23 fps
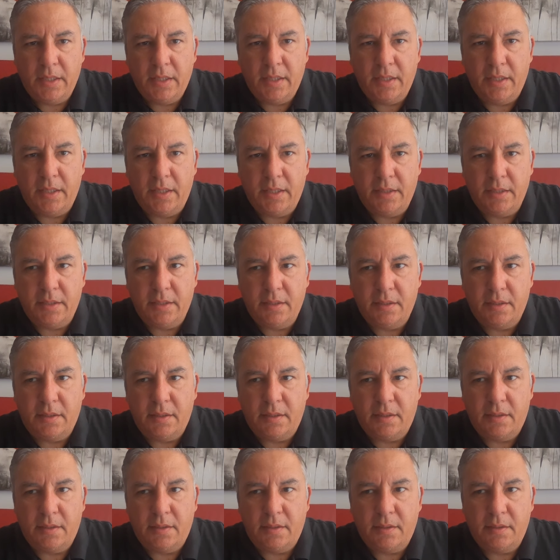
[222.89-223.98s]
And
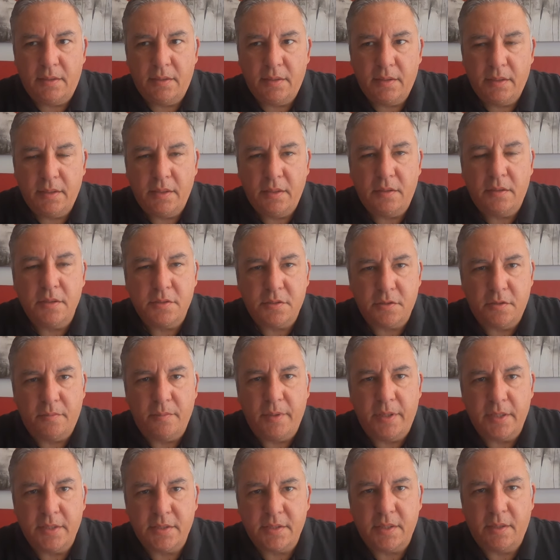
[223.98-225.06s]
he also
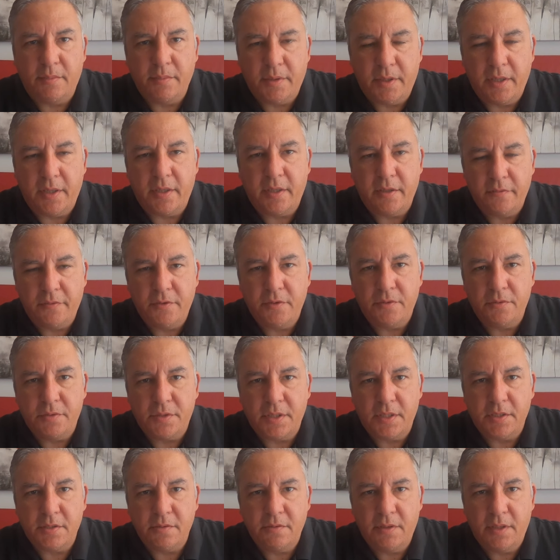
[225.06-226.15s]
makes some gear reviews
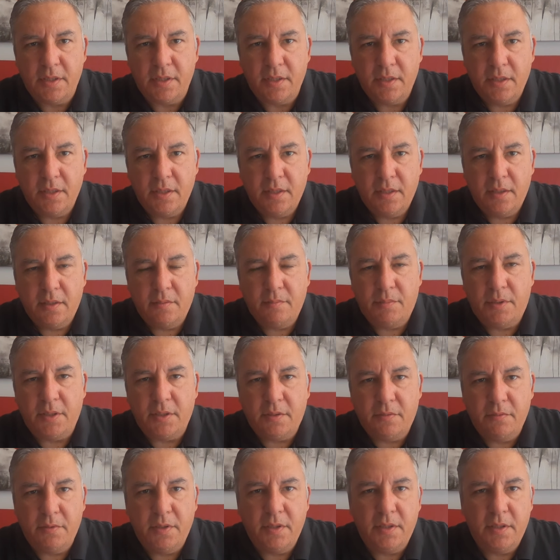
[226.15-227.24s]
as well. But
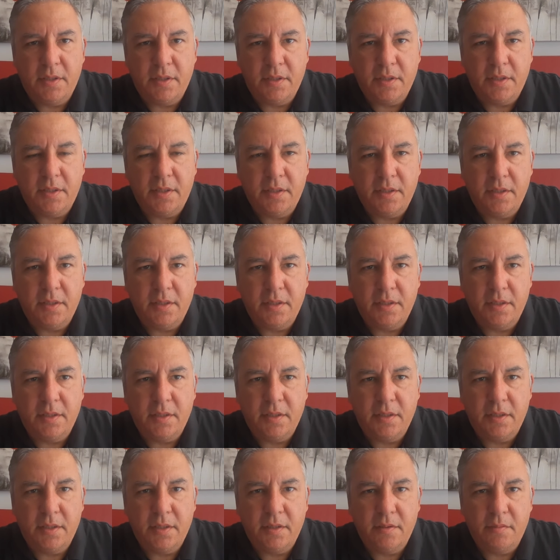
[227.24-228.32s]

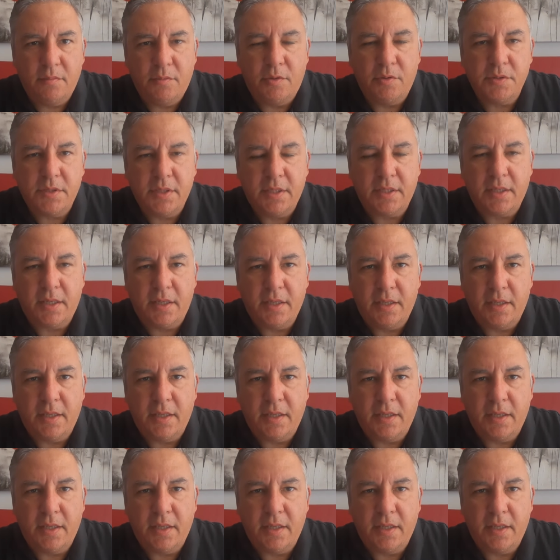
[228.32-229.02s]
the most that I